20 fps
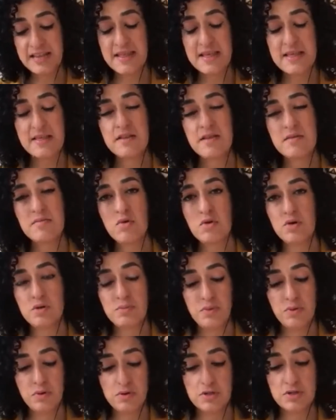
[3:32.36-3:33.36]
I think the more
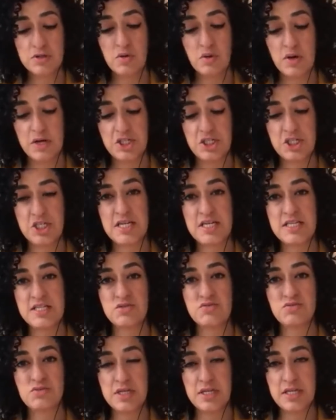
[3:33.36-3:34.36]
important question
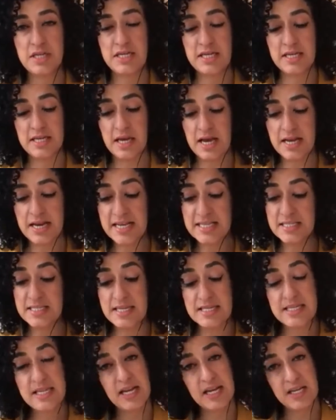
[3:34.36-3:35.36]
is really, and as
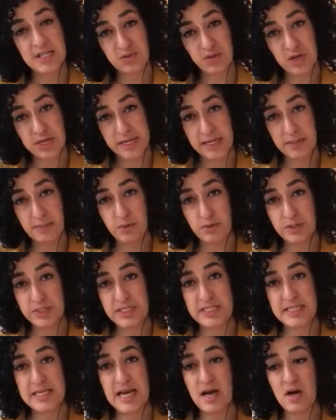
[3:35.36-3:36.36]
Danjelle has rightly
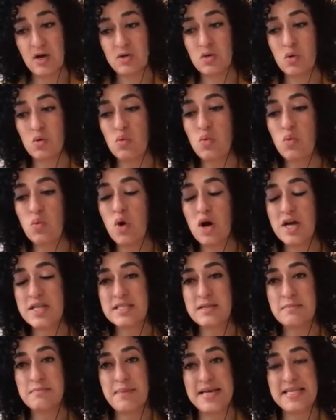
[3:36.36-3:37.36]
pointed out,
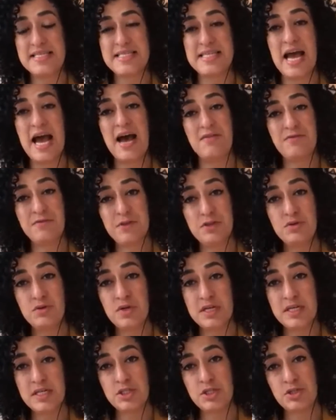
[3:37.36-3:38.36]
what the best avenue
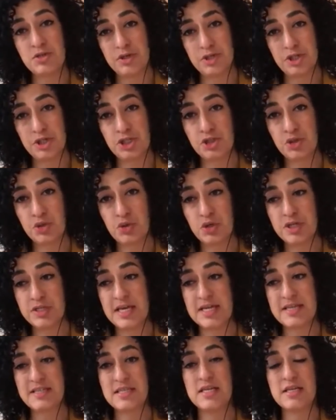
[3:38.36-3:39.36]
is to ensure
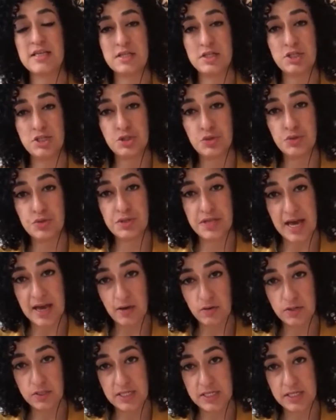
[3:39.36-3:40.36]
that the
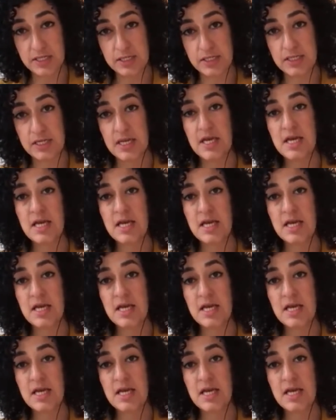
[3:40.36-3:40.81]
2,000